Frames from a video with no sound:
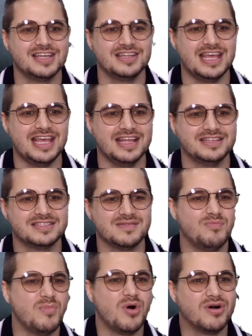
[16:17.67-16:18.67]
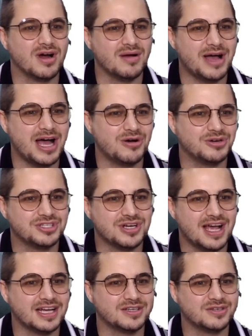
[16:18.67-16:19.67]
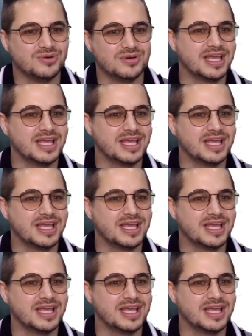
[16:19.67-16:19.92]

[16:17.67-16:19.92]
It's more about trying to